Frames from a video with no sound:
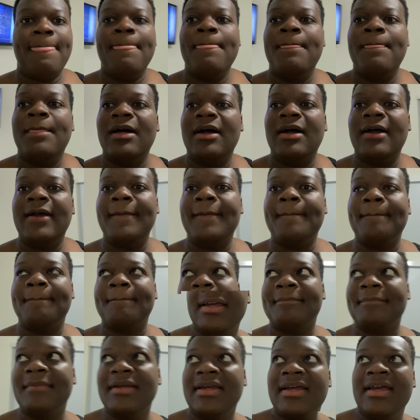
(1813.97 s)
But
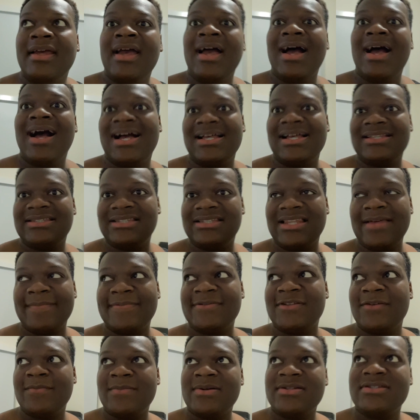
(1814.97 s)
I slept
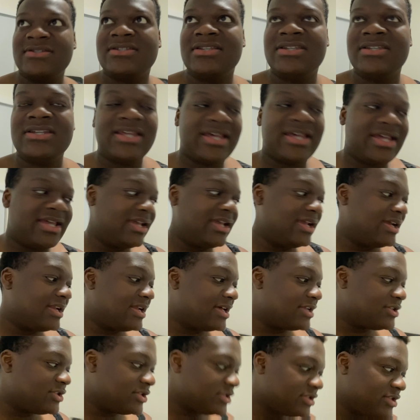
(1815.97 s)
so much today, and
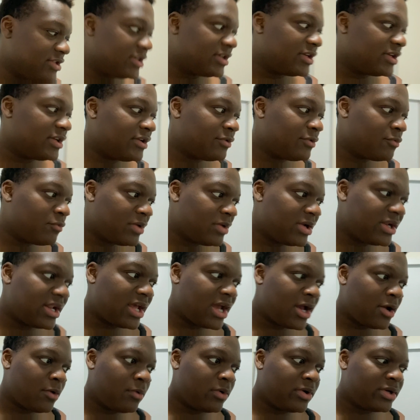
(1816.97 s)
I just took a 1
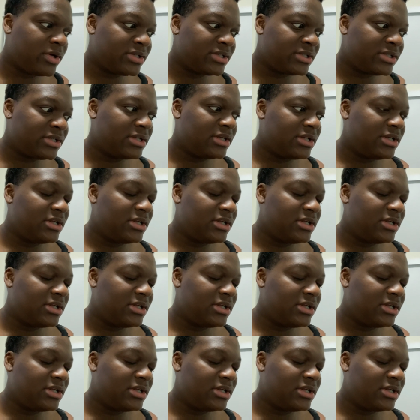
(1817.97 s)
hour.